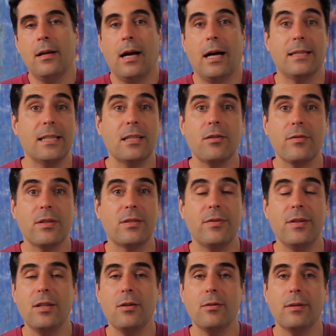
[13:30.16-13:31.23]
At the end of this
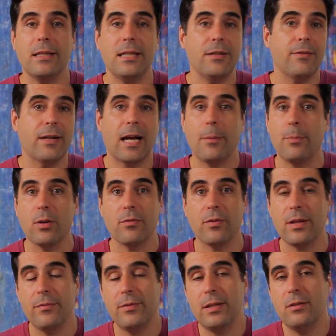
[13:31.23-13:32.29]
video, I'll leave a couple of
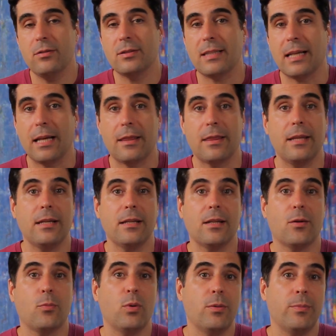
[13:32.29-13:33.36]
other videos that I
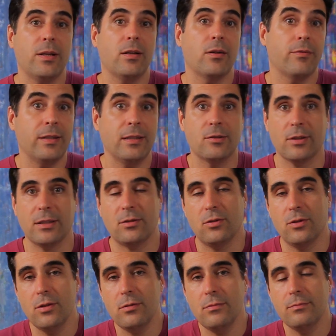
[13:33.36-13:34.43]
think will be of interest
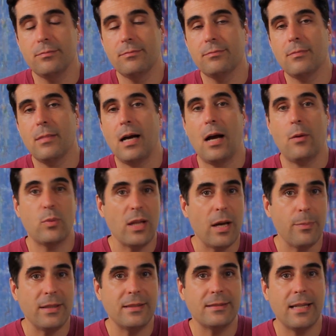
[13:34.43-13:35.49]
to you. And with
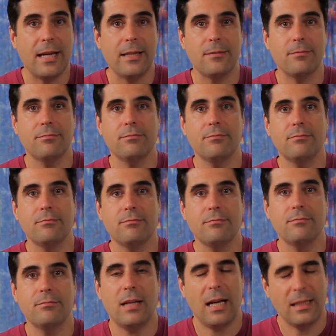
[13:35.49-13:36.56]
that being said,
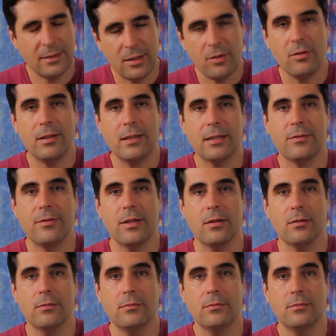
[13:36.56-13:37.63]
I'll see you in the next video.